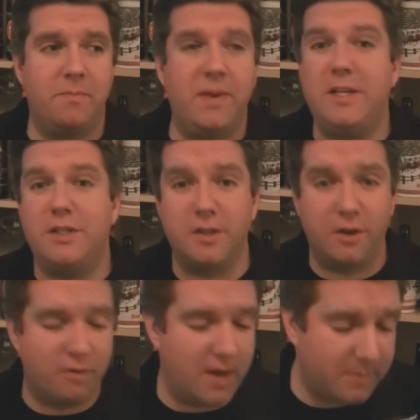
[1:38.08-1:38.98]
peaches and
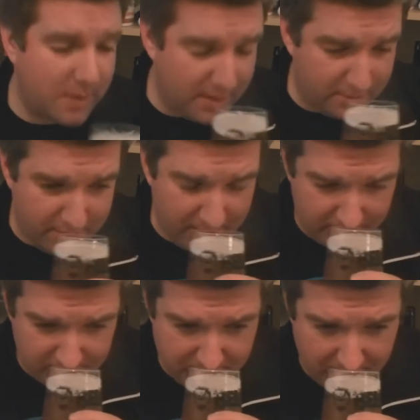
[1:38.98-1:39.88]
cream, and it really
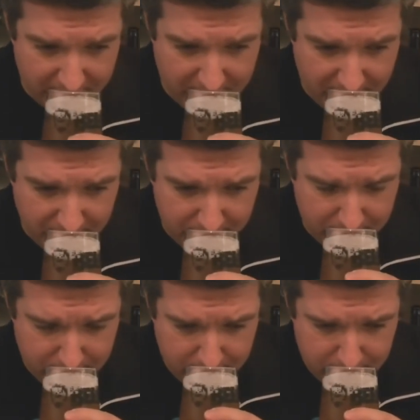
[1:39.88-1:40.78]
does smell of that.
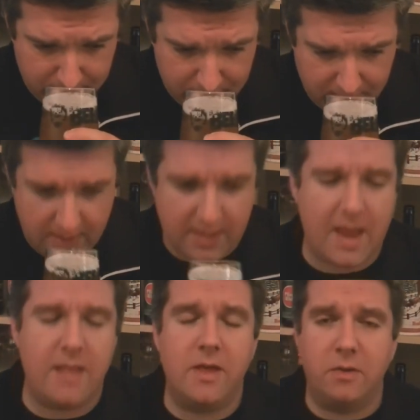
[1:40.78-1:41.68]

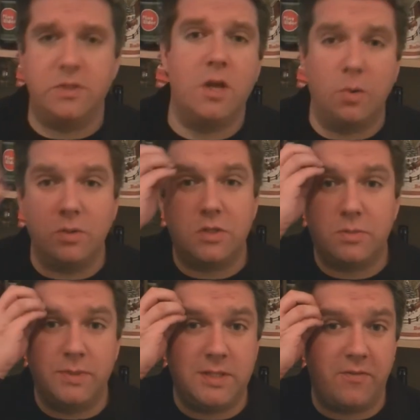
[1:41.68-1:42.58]
You're getting those notes
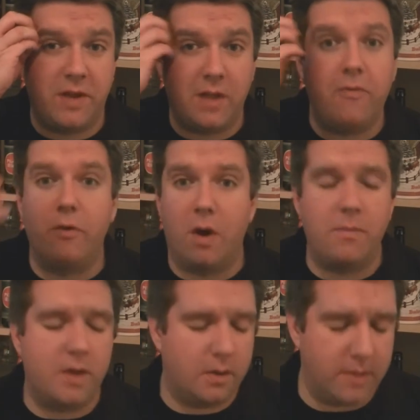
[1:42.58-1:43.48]
specifically from
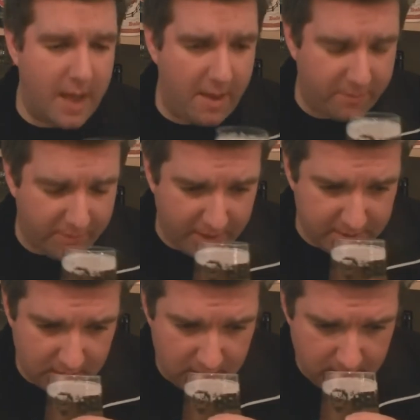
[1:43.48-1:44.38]
that
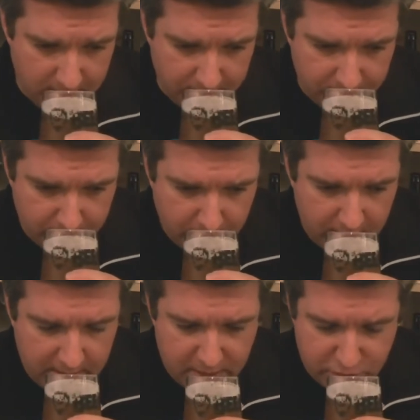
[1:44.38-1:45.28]
Hefeweizen
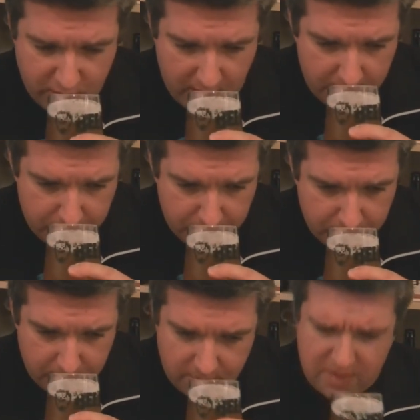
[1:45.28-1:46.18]
yeast strain.
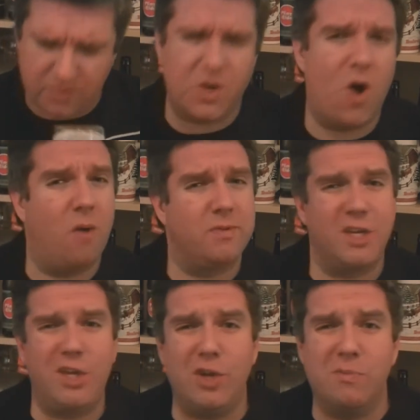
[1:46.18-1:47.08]
Those hops are
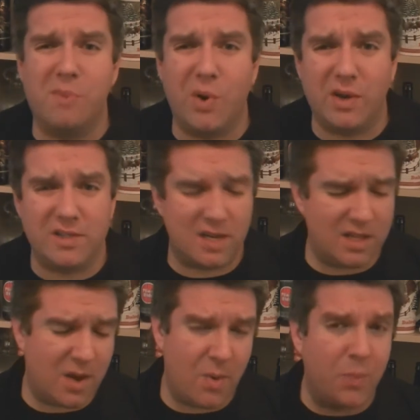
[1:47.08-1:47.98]
humongous in it
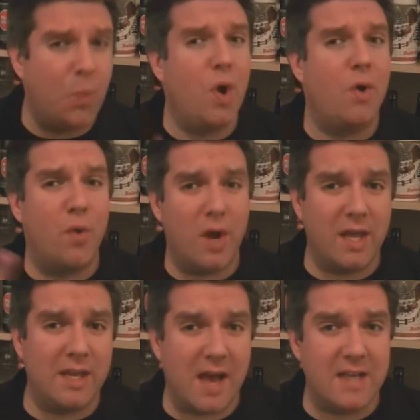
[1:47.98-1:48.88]
though, and work
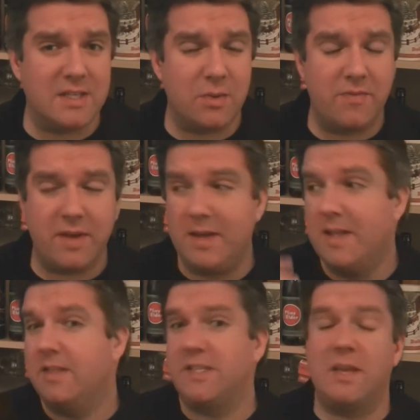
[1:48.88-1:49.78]
really nicely with it.
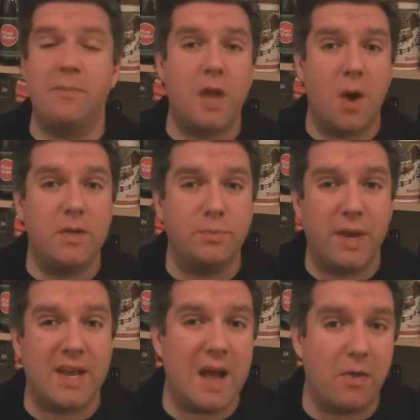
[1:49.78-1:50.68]
Simcoe is
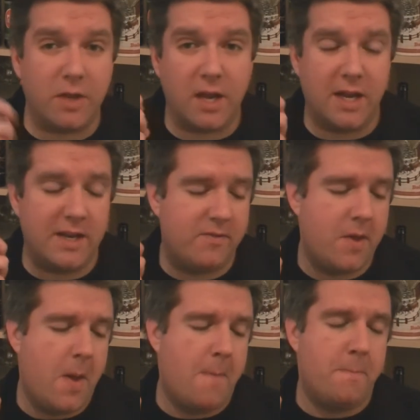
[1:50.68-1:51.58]
bringing out the kind of
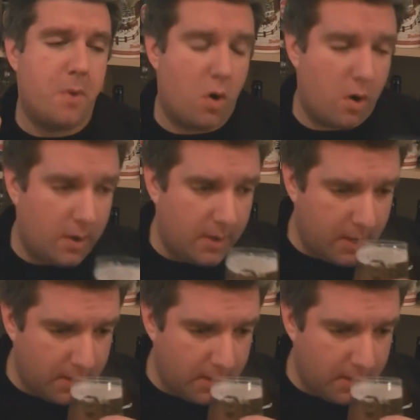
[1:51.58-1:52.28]
more